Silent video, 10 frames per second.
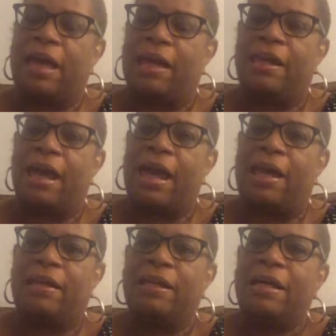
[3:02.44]
and
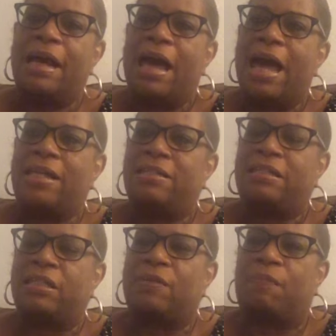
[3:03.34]
and and
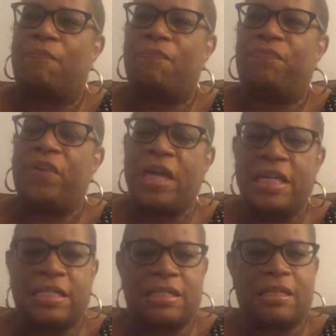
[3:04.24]
just
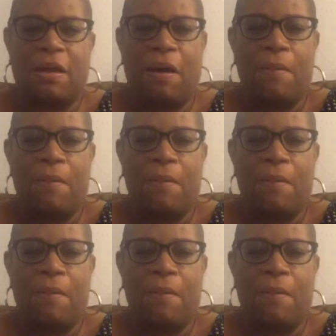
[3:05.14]
feast.